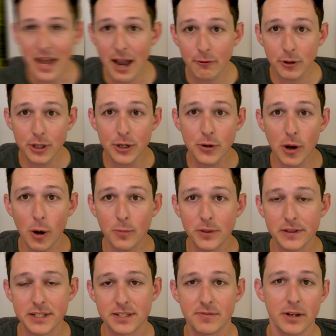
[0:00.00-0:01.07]
I really do hope
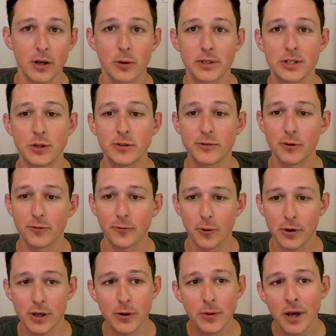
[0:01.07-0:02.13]
that this video is useful
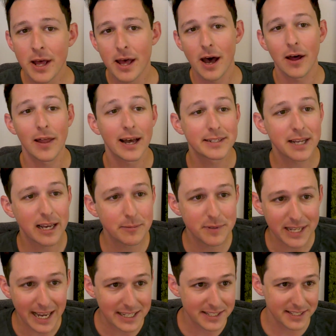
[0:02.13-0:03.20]
for you. A lot of
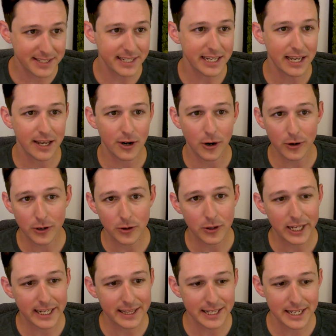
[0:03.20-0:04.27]
times I see an article
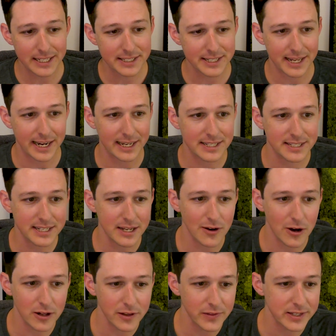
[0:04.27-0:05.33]
like this and I see
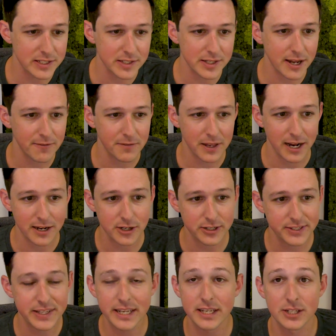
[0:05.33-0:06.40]
all this stuff that I
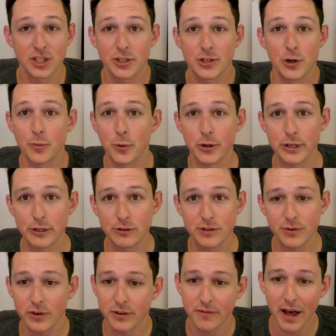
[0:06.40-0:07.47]
just think is super
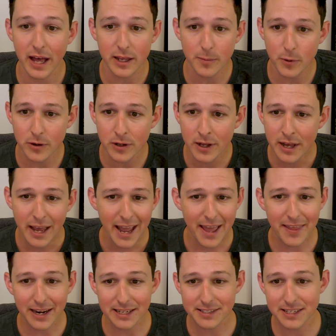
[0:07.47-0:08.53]
useful and valuable.
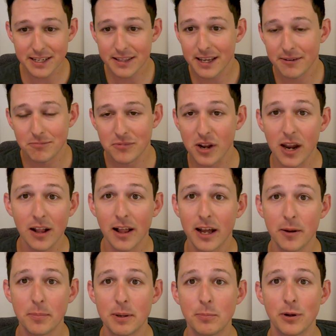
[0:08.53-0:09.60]
And then I see that not a
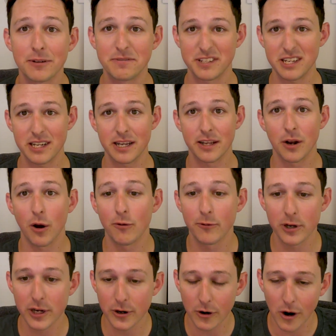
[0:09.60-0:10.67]
lot of people have seen it
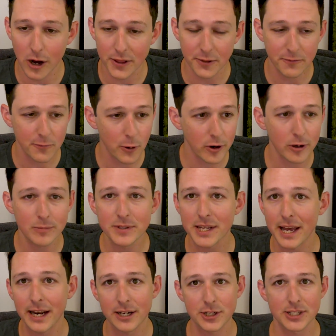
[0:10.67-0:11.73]
over here on the forums,
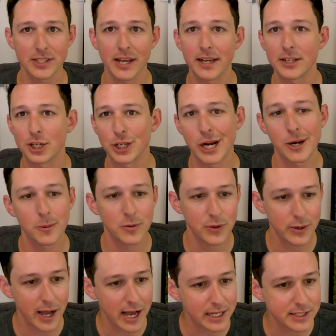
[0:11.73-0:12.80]
and I just like to share it with
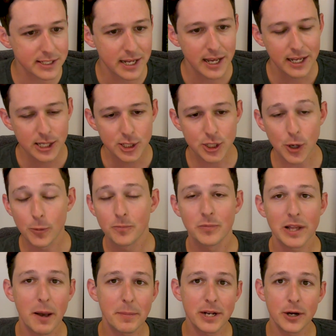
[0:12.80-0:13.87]
you guys. So
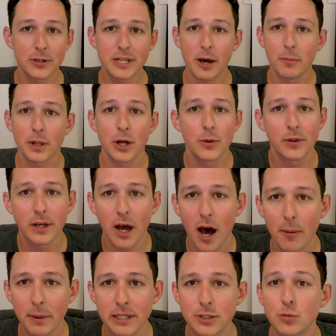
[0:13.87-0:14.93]
let me know down below in the
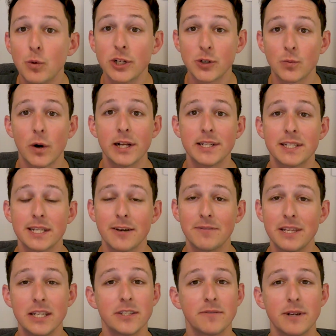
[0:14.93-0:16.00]
comments which ones of
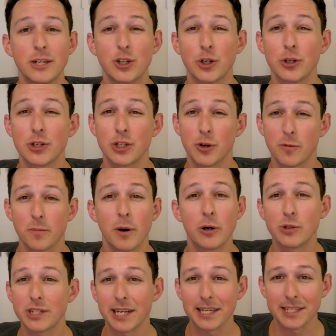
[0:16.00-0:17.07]
these features you're
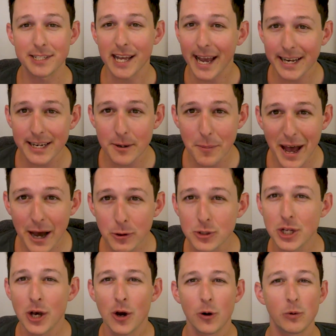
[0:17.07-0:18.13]
most excited
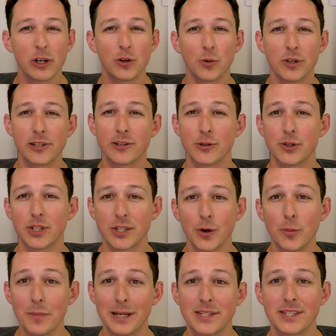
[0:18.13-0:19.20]
about, which ones are
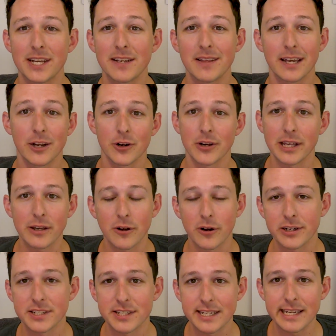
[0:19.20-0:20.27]
still missing that you're
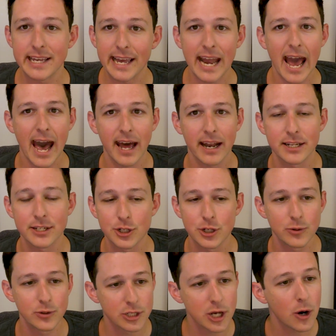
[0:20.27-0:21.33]
eager to see get added
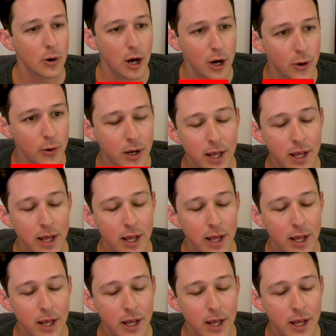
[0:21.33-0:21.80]
to Zoho.